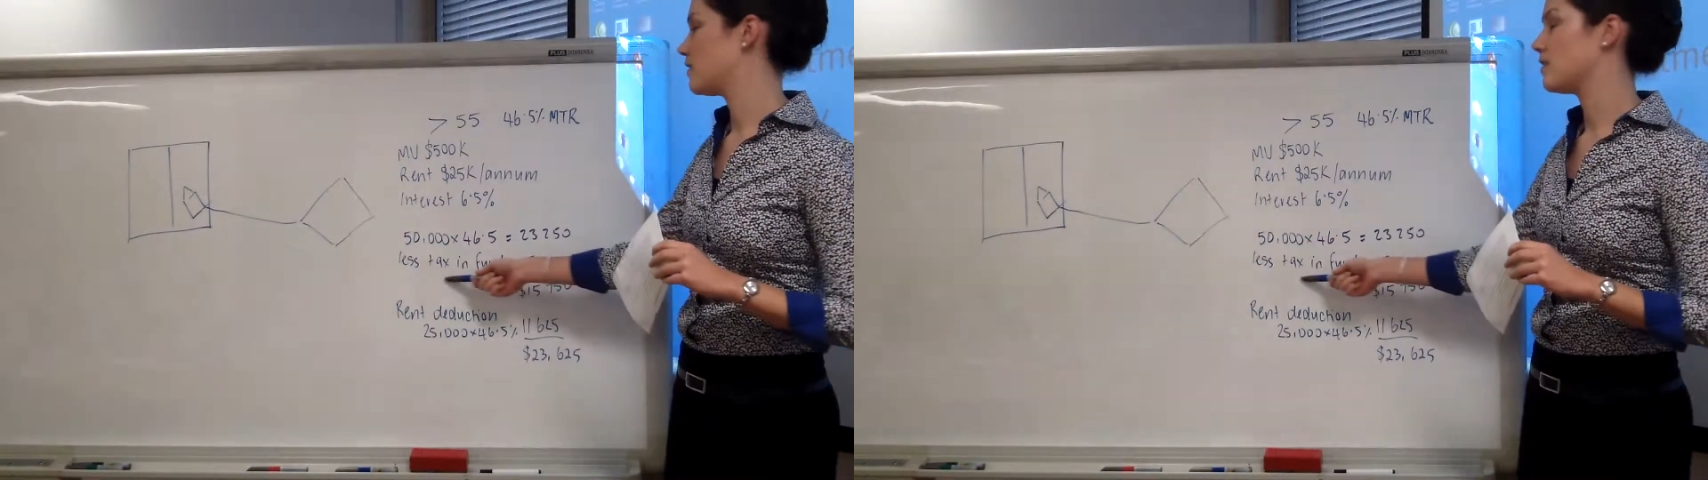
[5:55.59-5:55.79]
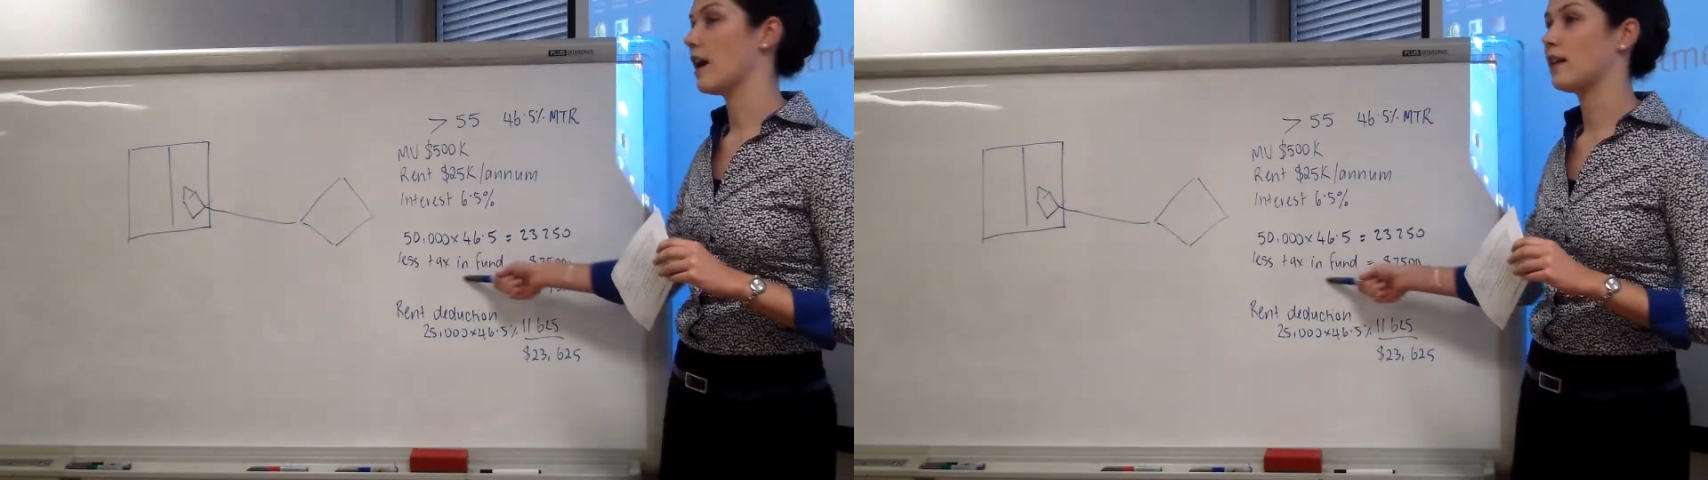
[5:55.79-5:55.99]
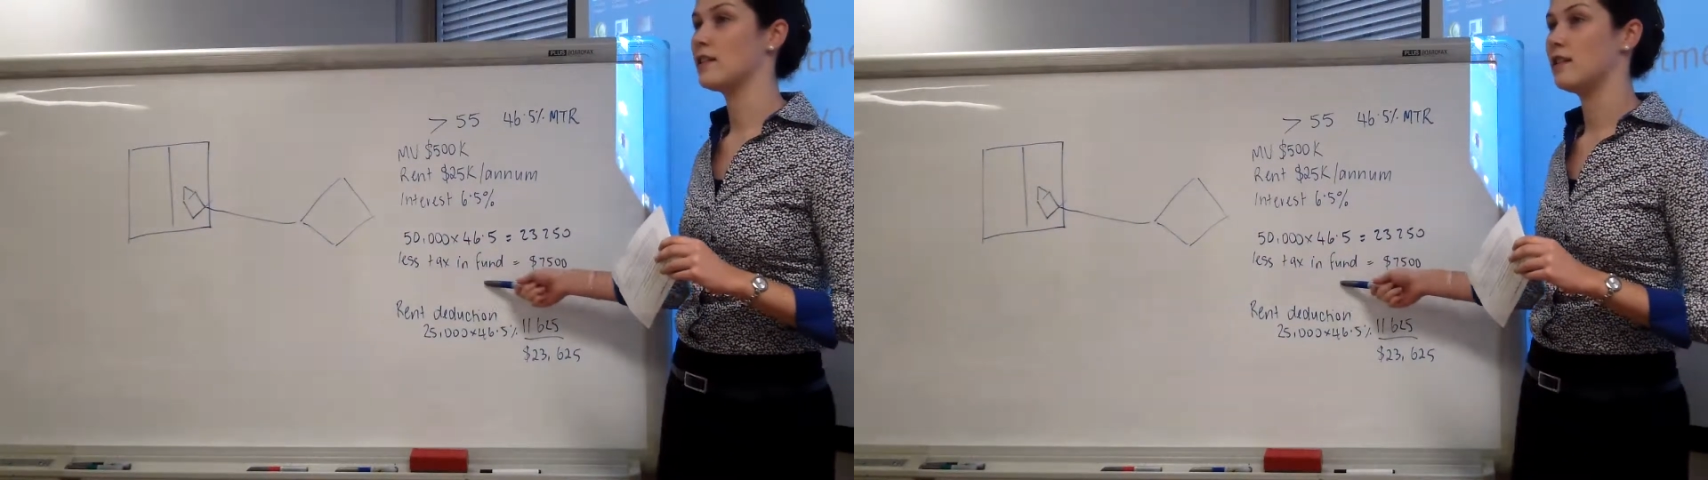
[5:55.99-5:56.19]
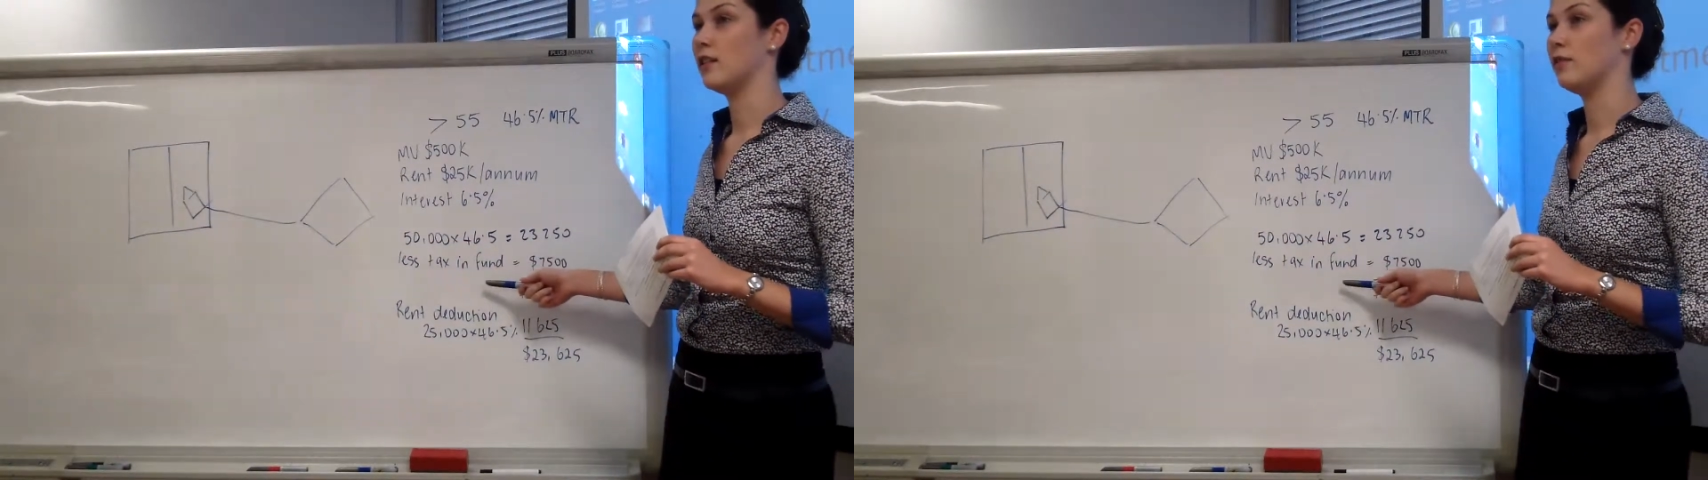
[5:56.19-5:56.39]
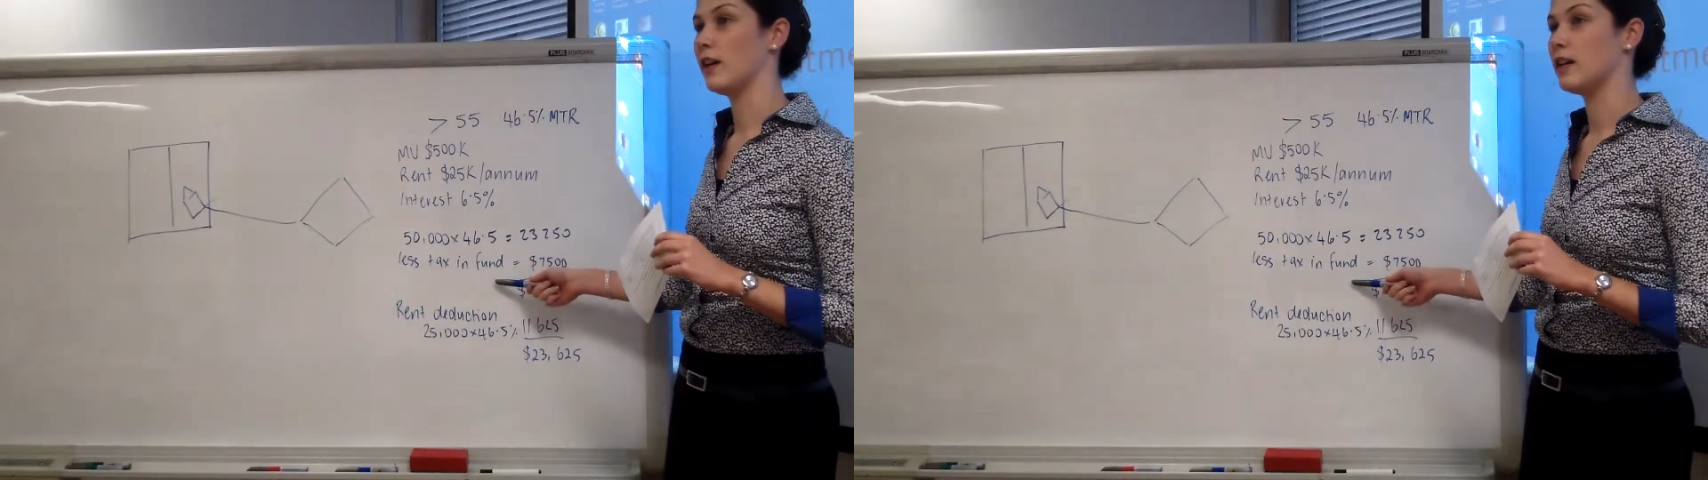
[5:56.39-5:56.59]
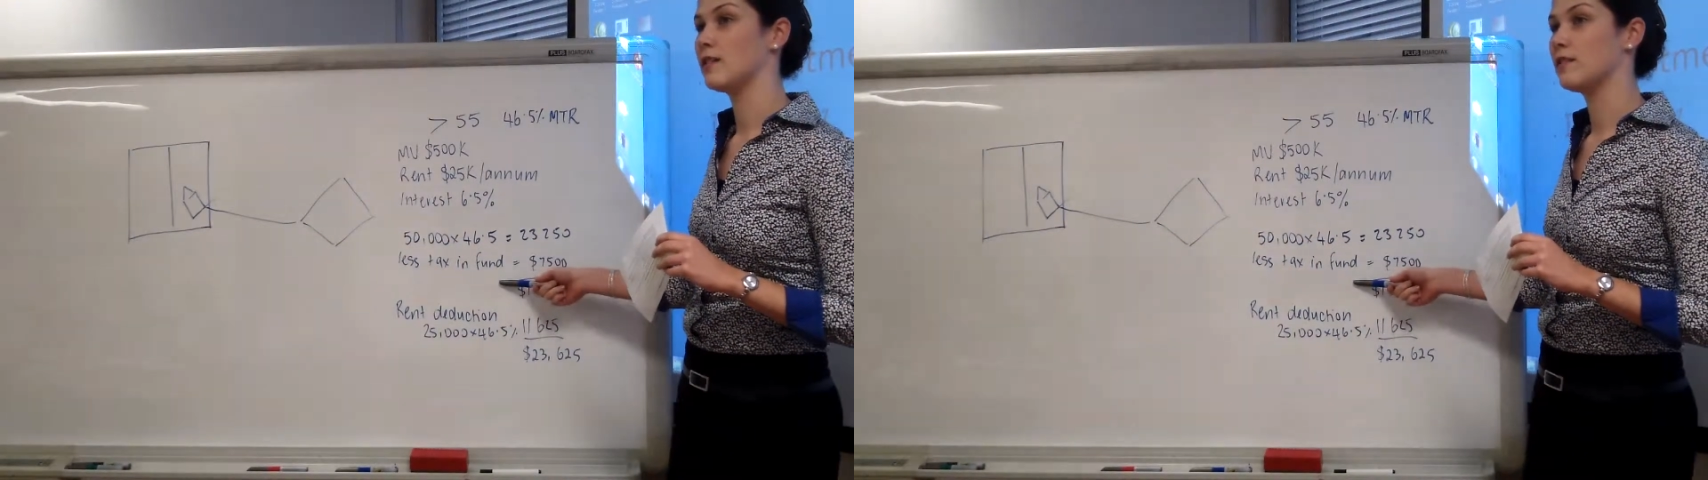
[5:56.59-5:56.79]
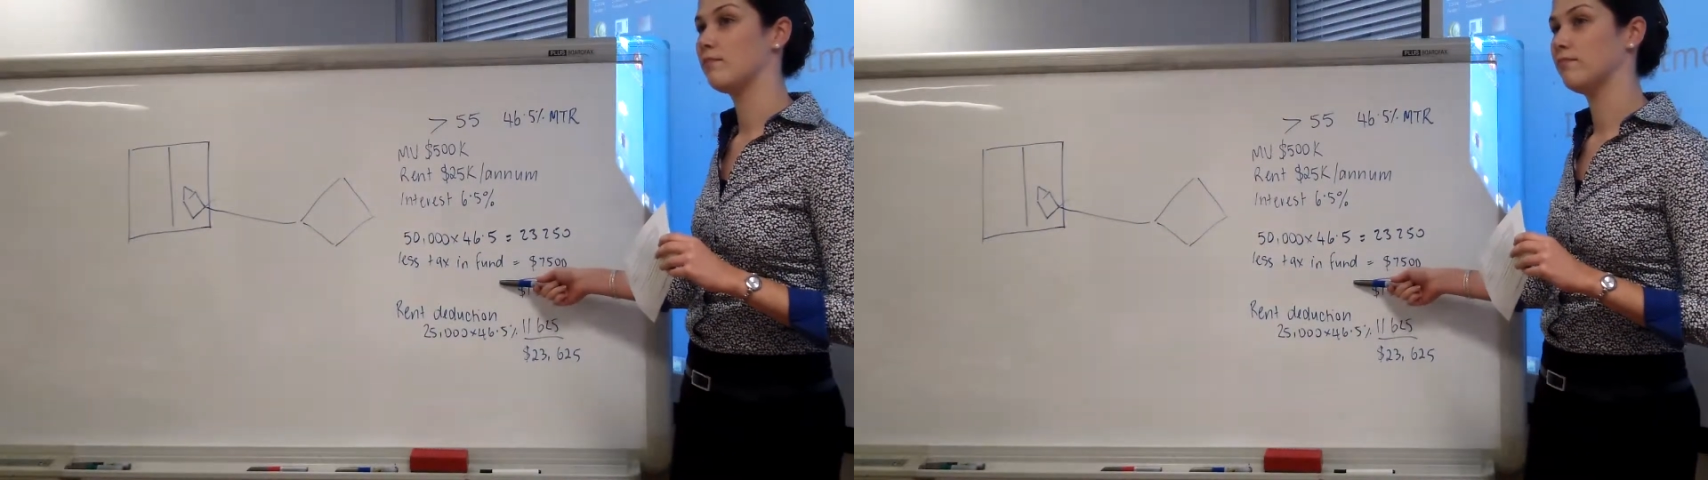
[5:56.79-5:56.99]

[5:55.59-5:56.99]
this tax in the fund.